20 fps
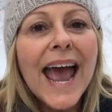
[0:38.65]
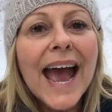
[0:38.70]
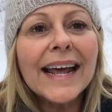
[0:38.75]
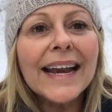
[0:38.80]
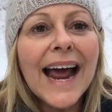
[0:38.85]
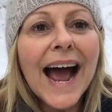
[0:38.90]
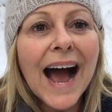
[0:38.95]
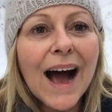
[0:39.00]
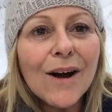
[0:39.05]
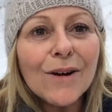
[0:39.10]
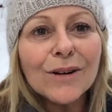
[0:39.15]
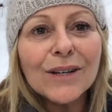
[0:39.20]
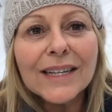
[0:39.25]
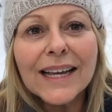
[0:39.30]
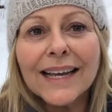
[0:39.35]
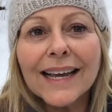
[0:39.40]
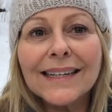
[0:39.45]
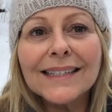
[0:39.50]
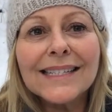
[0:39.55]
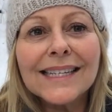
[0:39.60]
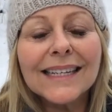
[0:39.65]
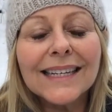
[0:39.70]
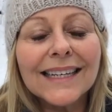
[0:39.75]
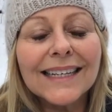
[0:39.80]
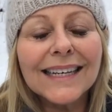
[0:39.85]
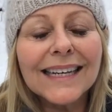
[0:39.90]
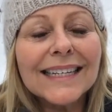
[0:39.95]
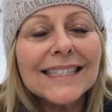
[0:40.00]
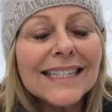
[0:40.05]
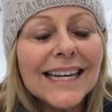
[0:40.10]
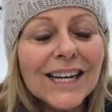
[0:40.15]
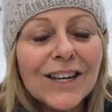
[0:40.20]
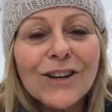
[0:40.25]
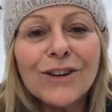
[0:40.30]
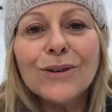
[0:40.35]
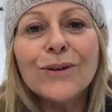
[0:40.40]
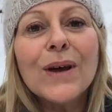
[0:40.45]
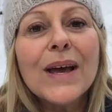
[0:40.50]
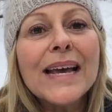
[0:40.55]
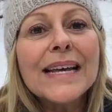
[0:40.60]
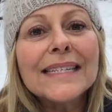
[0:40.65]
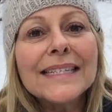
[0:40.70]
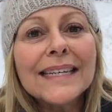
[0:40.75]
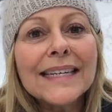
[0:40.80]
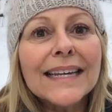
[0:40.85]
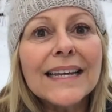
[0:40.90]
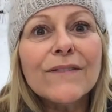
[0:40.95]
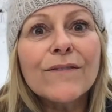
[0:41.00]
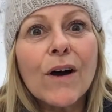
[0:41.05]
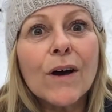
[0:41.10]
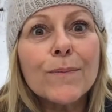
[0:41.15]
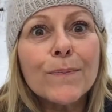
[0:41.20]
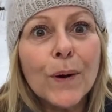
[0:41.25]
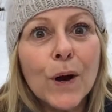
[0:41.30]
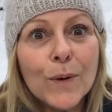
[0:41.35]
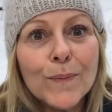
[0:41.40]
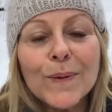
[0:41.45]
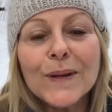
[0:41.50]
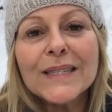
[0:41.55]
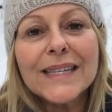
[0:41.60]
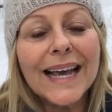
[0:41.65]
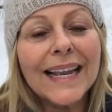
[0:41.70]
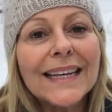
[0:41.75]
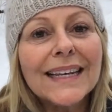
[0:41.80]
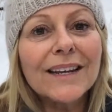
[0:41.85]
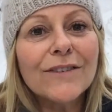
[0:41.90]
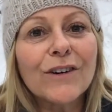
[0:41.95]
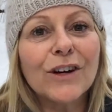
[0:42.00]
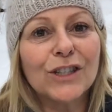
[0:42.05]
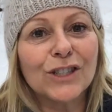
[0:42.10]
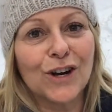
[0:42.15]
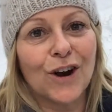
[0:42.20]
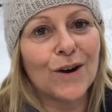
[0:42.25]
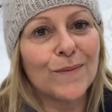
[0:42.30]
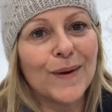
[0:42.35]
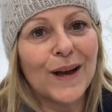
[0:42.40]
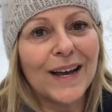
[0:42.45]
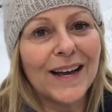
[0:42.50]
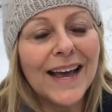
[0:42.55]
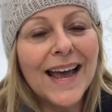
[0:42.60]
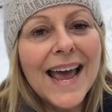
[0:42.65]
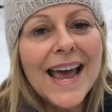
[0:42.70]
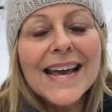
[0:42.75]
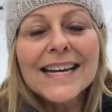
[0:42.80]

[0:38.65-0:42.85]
and how to cont continue to live on purpose and live our Dharma.